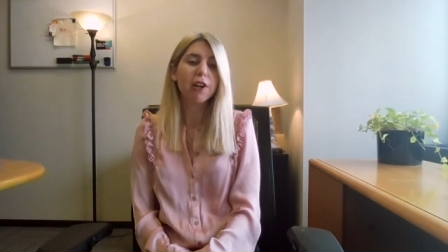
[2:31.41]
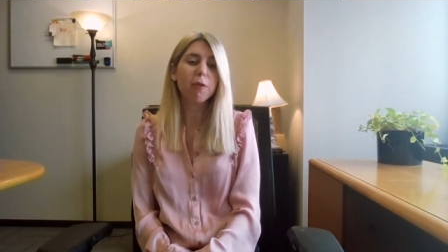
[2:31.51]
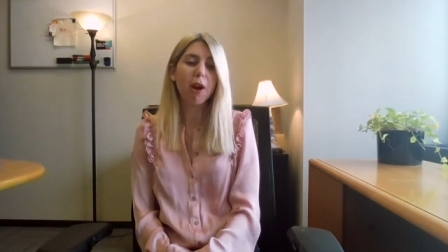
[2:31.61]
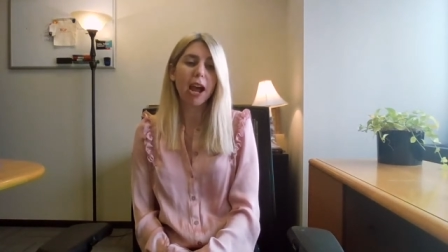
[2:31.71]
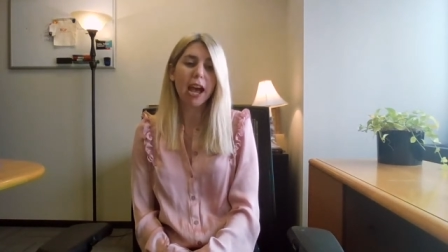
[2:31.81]

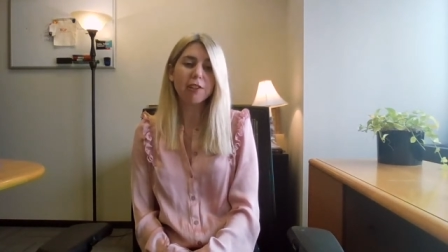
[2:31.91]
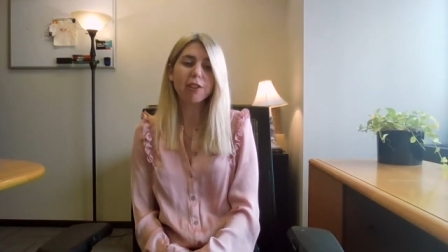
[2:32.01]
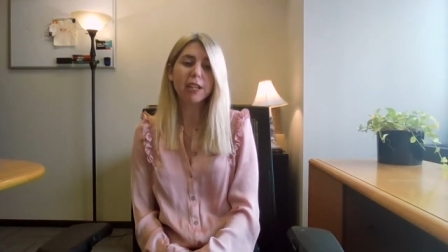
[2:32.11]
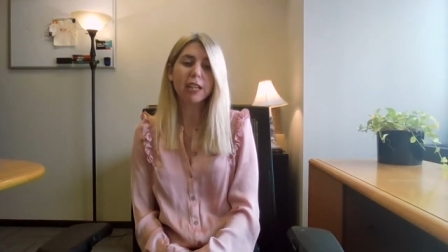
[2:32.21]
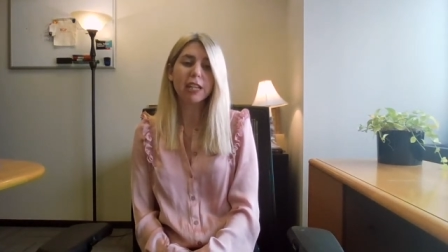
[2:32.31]
who are
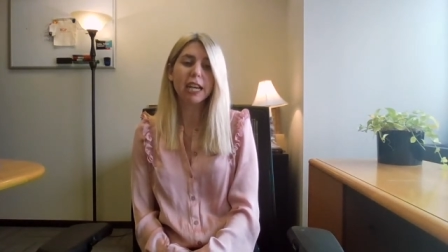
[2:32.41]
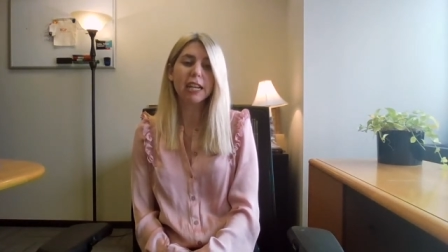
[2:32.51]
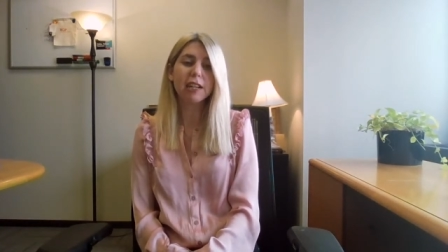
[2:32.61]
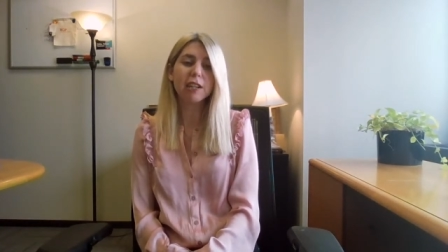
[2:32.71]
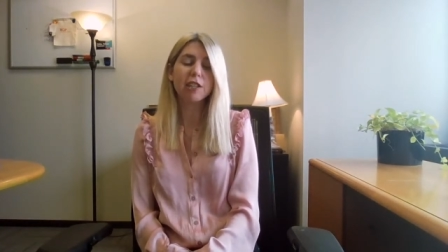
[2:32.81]
actually
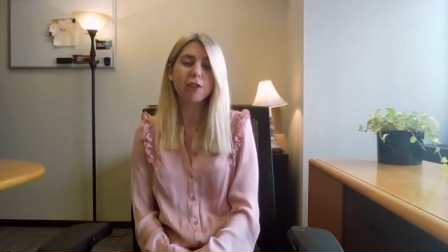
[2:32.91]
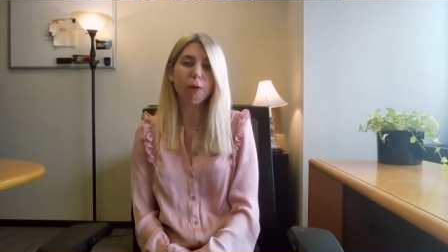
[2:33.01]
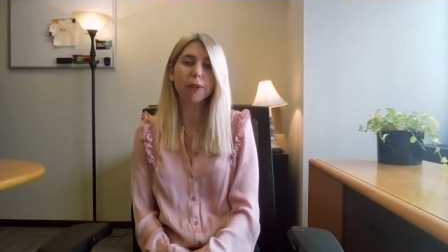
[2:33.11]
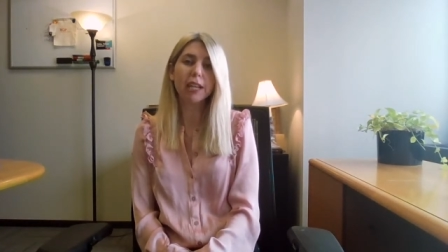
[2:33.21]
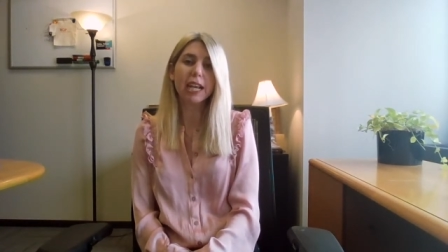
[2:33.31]
in
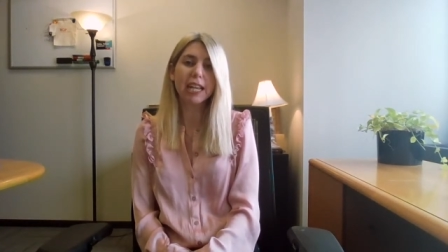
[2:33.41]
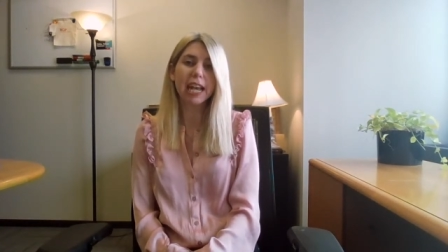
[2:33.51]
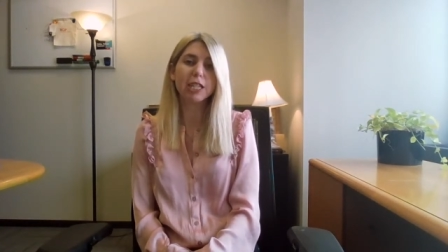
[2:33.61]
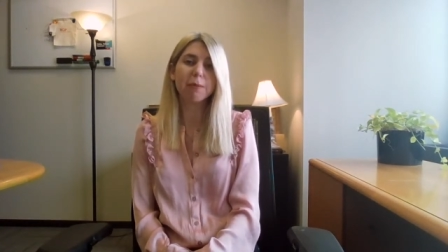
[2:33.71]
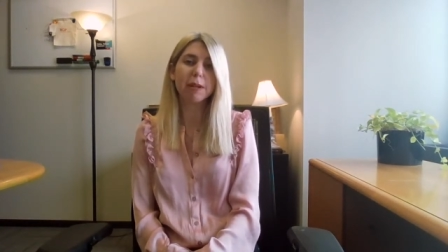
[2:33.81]
consulting
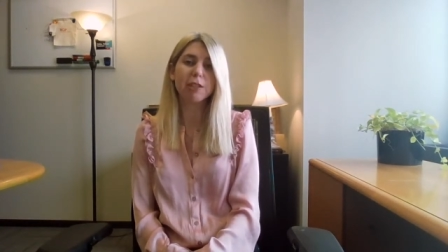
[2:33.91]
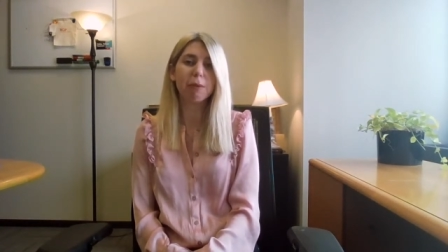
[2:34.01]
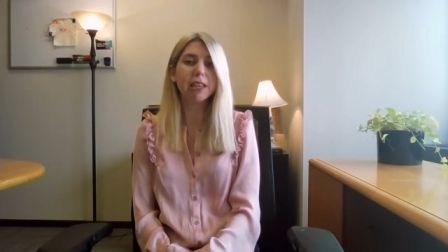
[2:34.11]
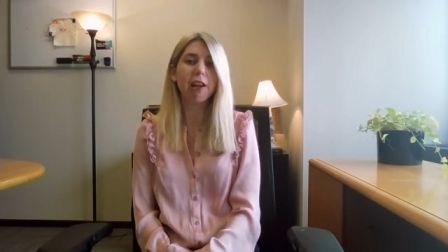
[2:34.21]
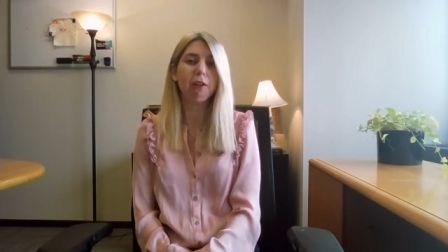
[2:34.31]
engagements
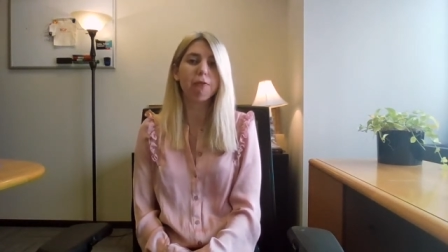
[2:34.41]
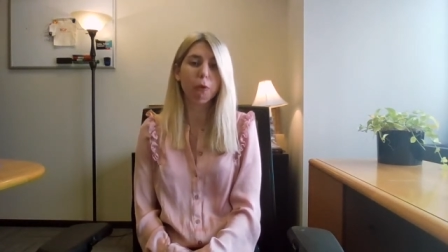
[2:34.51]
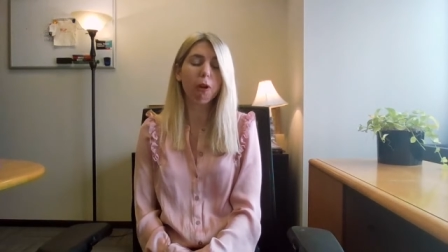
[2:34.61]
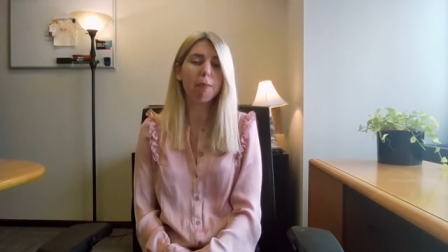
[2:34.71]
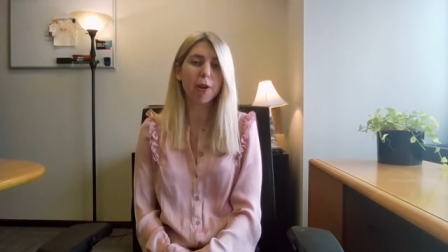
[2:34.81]
with their
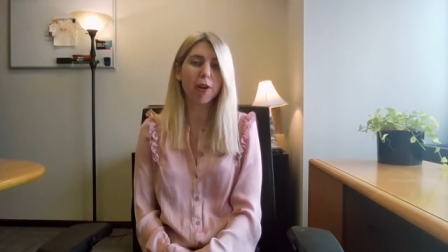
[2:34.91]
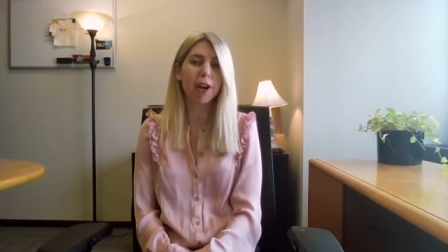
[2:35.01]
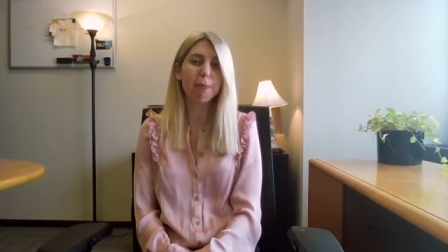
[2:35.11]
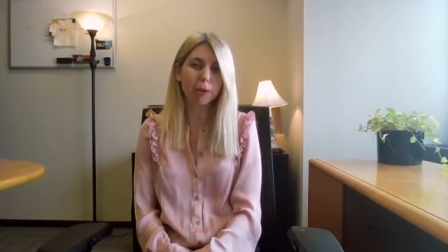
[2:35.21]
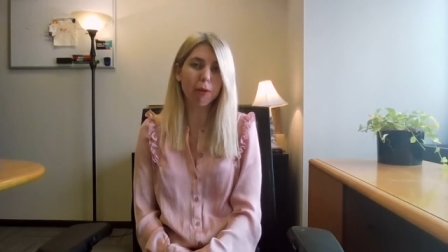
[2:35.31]
former
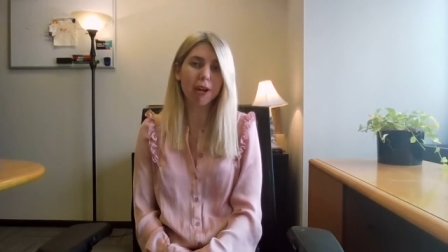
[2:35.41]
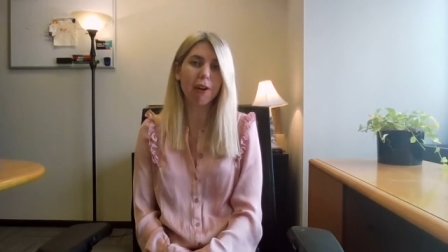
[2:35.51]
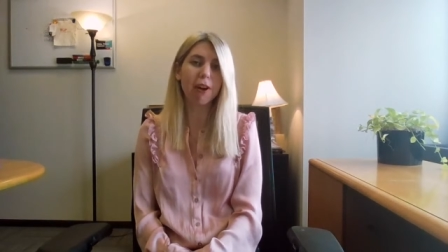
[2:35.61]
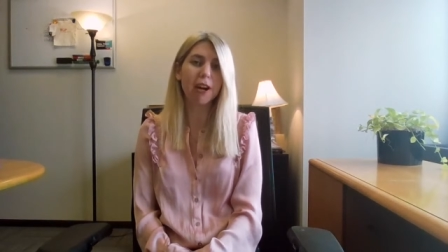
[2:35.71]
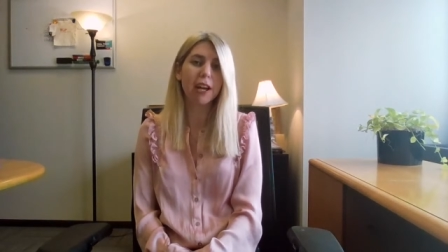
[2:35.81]

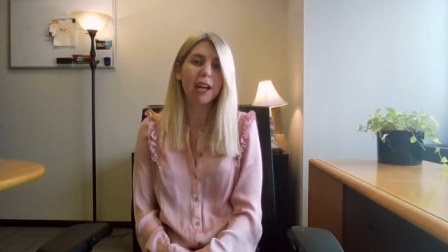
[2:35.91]
employer